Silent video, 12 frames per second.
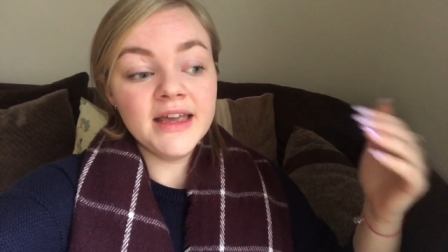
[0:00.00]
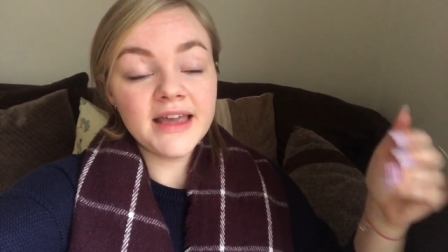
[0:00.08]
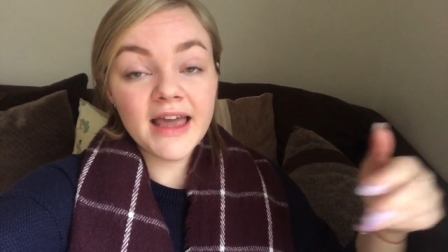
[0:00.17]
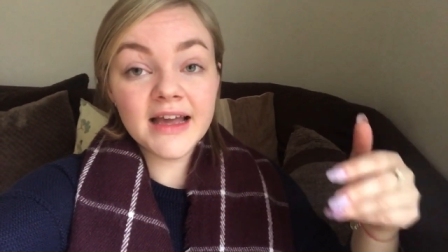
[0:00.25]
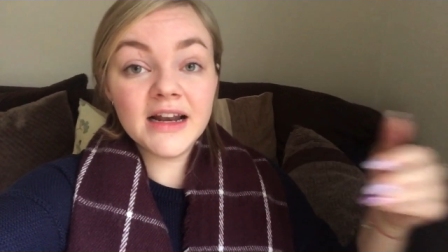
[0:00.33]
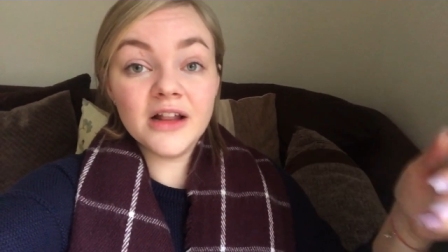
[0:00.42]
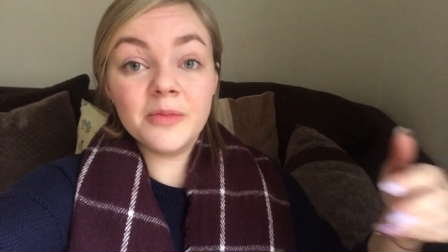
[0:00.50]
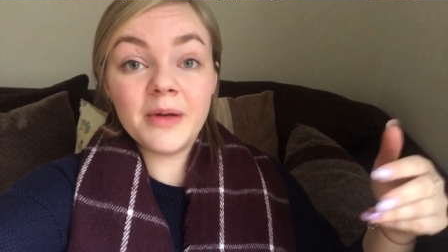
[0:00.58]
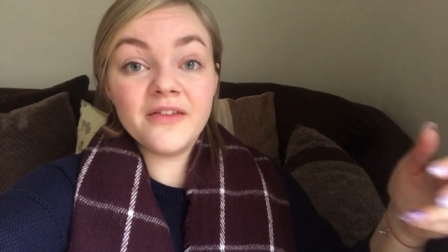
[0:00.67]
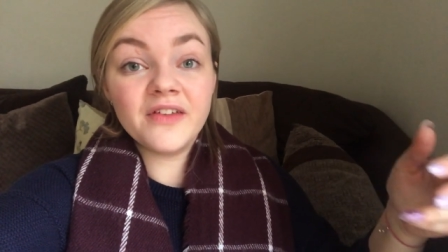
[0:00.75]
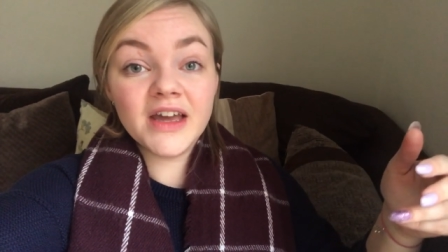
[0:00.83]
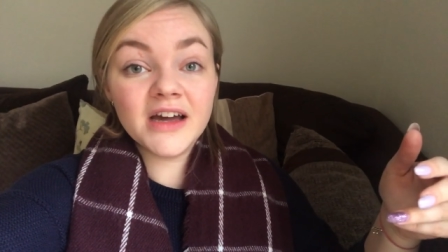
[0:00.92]
getting a little
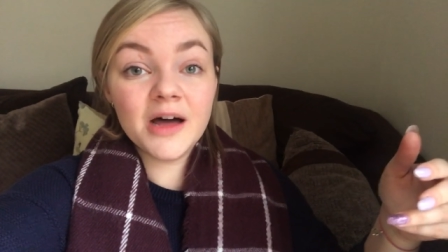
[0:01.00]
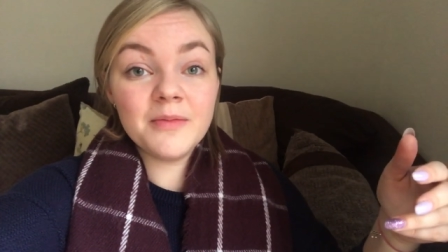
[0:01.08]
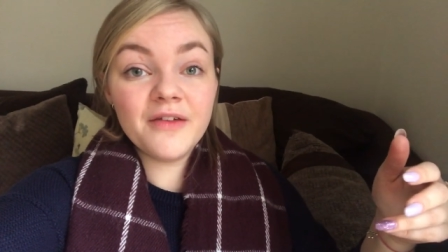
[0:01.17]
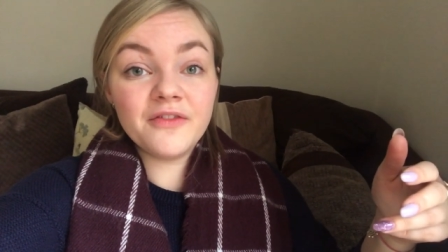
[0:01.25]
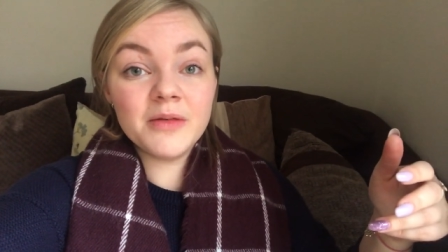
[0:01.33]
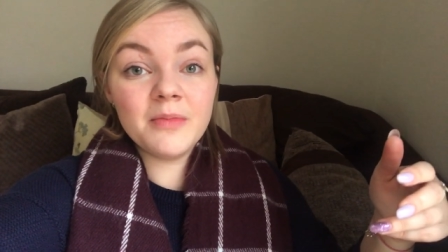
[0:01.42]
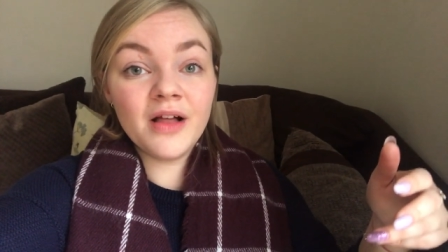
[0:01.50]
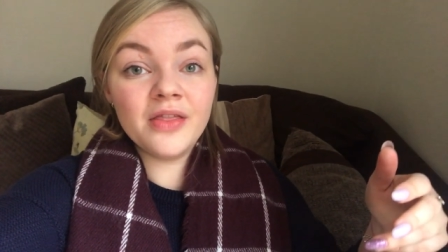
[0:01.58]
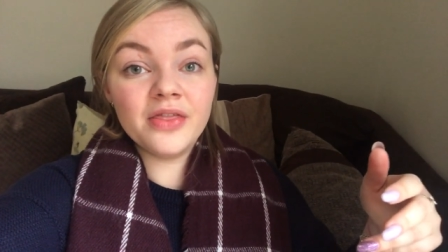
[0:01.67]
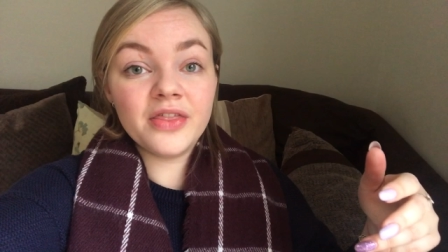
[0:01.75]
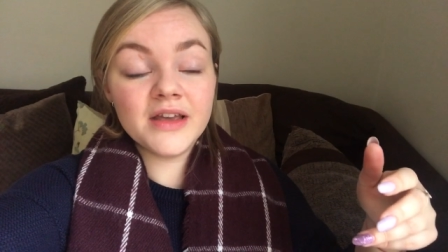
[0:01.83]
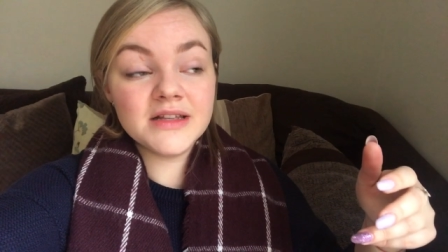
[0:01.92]
bit of income every
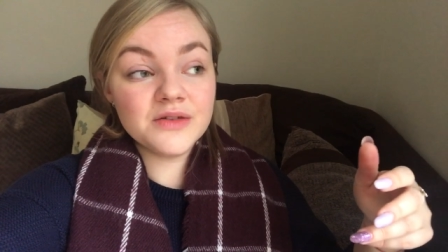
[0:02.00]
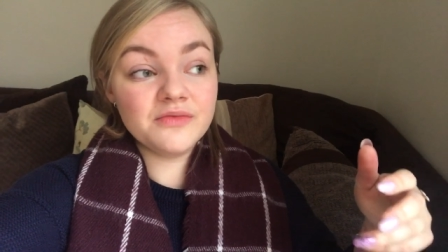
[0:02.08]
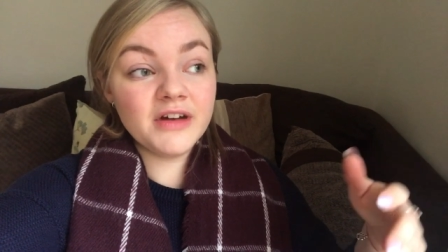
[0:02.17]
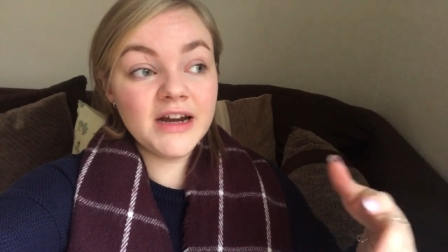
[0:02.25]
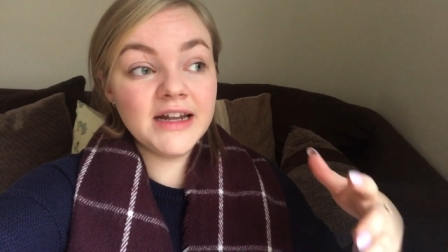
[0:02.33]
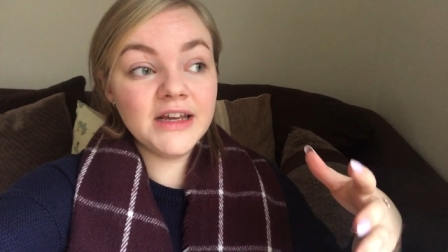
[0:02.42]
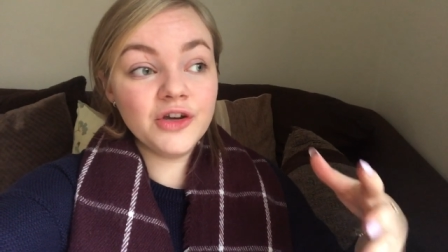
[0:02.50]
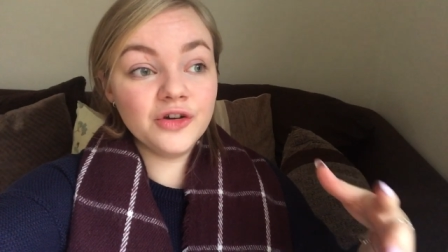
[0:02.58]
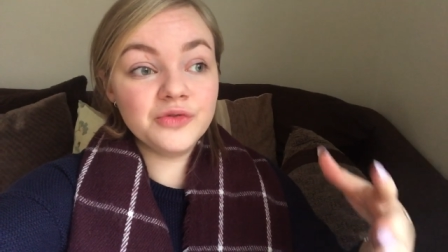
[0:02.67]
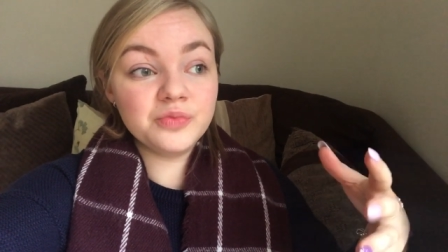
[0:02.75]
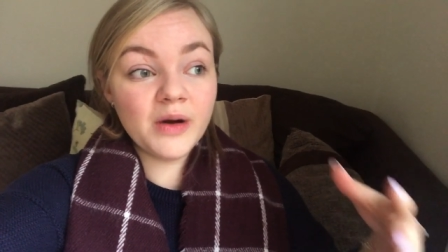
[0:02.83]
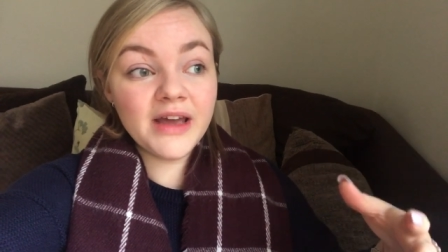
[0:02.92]
month is a really
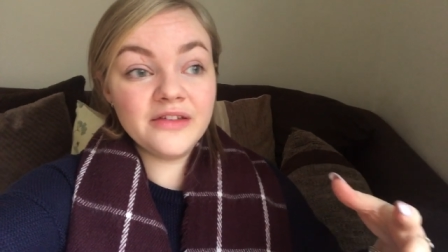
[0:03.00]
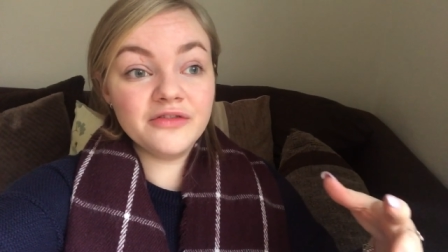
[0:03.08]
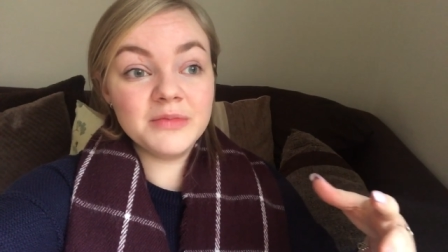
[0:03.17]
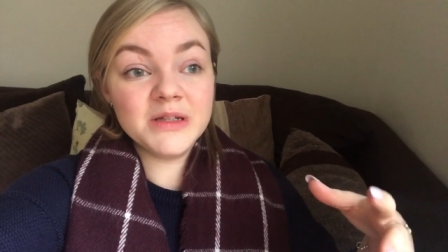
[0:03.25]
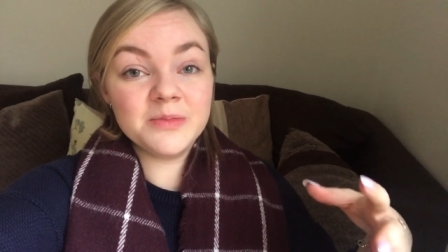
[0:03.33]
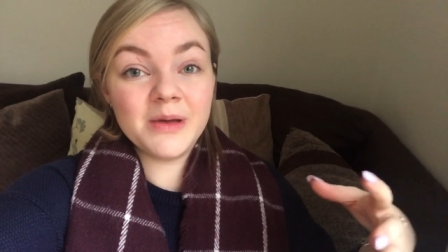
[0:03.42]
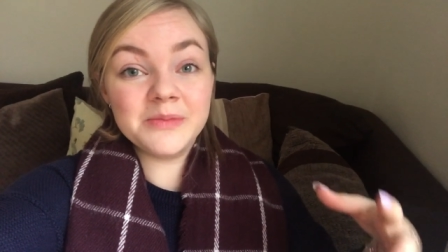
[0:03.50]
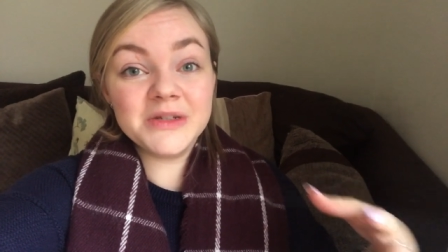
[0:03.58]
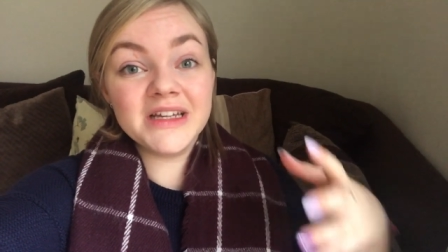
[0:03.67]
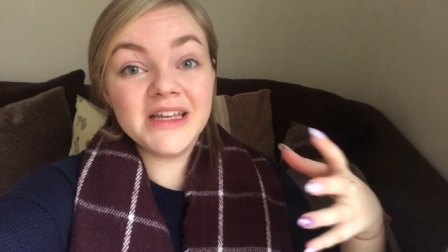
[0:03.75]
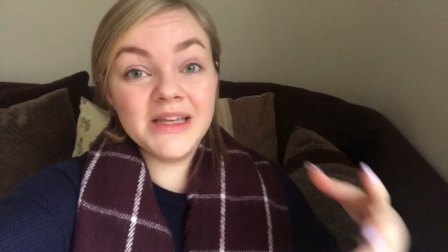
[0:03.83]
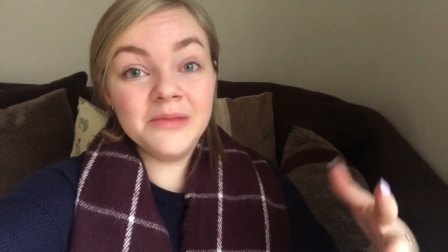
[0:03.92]
good way for me to be able
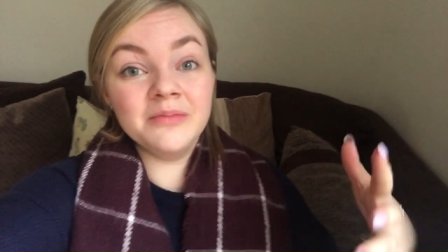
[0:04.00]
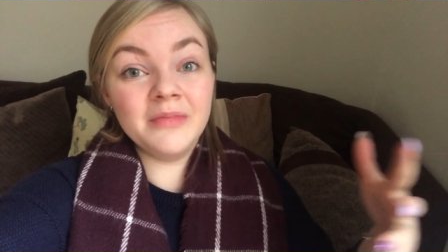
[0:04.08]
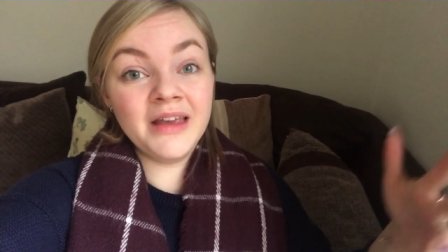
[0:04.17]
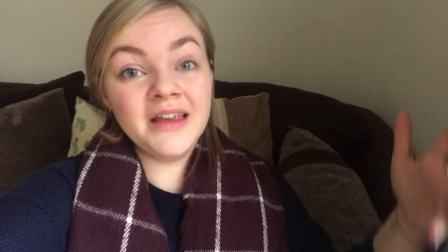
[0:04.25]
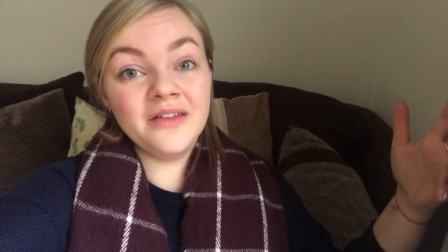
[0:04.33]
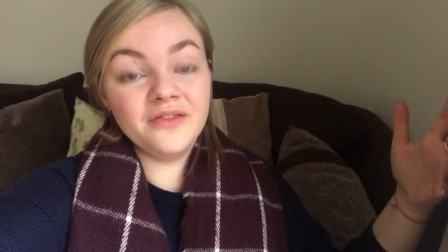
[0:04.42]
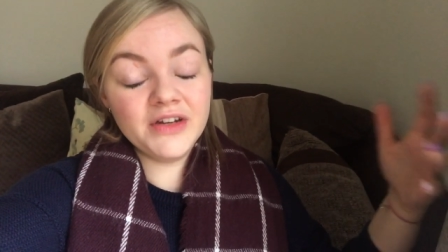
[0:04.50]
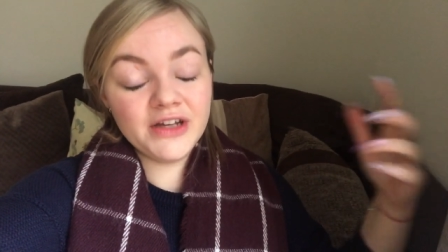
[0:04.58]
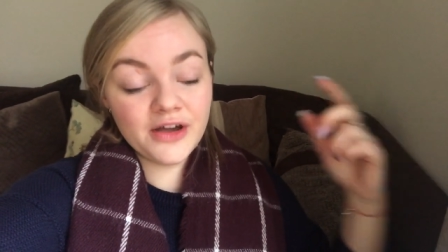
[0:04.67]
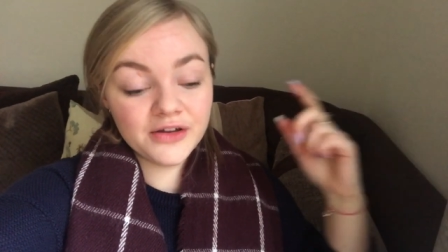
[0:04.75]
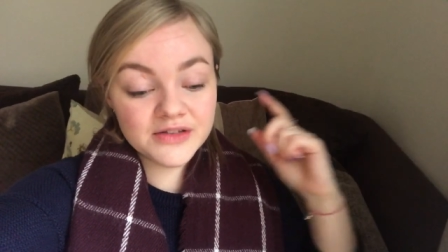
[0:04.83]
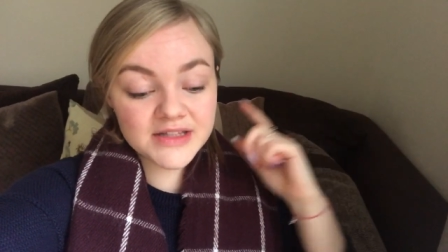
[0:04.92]
to keep making
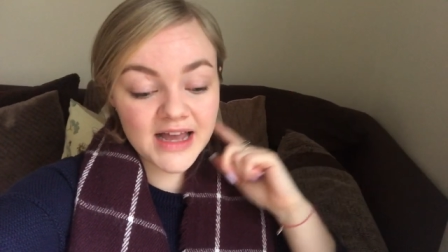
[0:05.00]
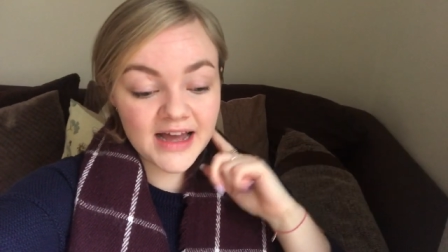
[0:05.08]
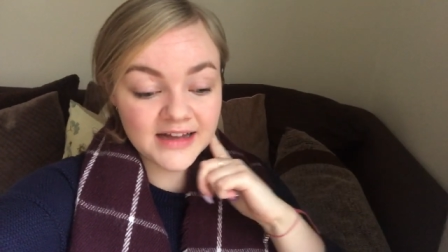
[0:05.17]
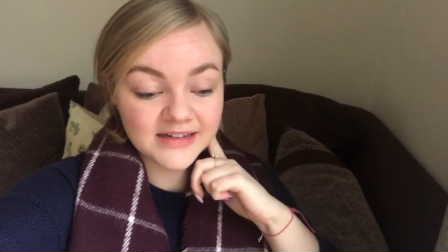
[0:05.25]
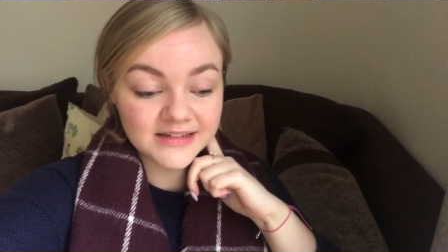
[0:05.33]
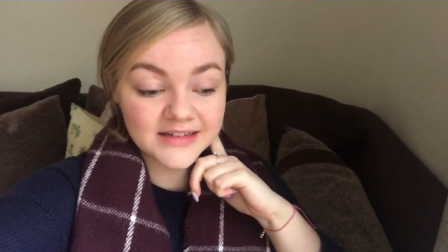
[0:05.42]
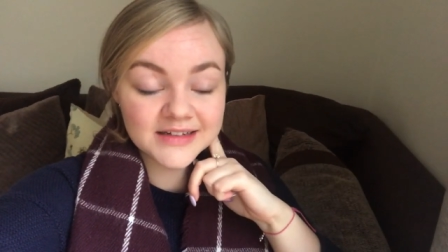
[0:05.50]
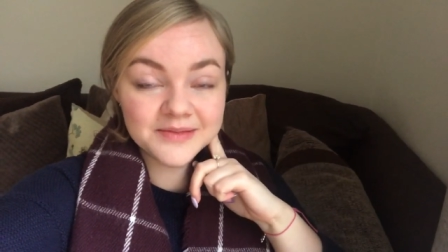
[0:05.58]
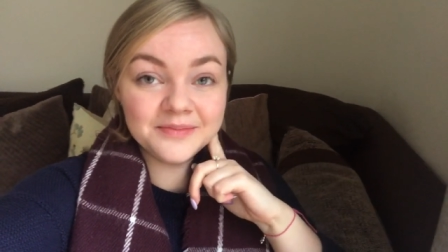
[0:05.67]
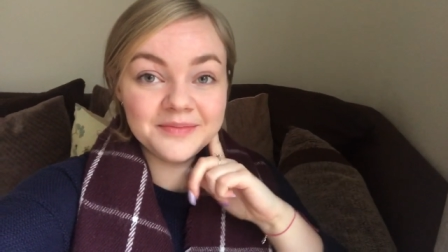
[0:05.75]
videos, and